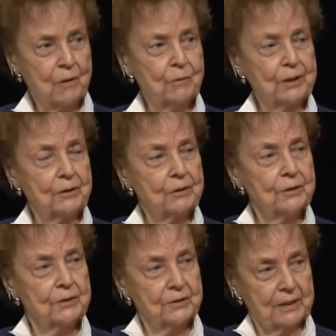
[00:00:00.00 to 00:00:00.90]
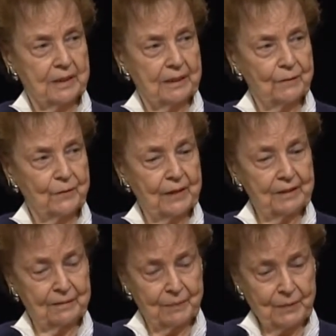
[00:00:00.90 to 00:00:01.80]
Renew your life,
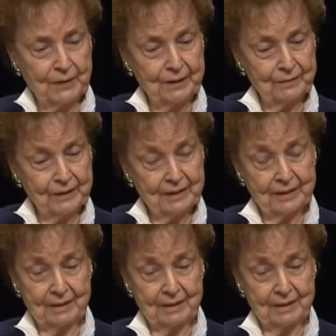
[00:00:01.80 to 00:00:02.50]
and part of it